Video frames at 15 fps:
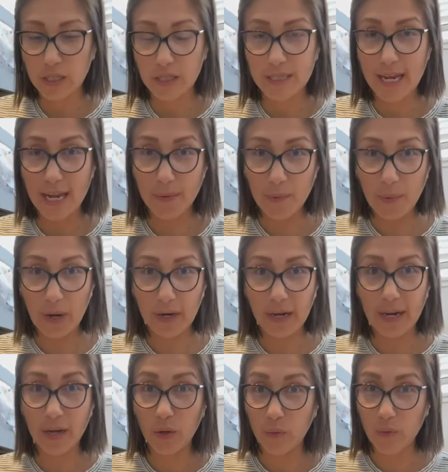take them
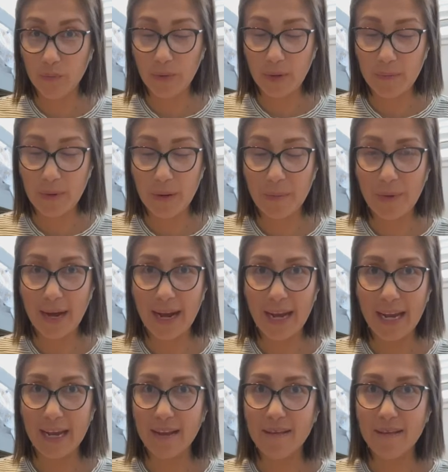apart and group them by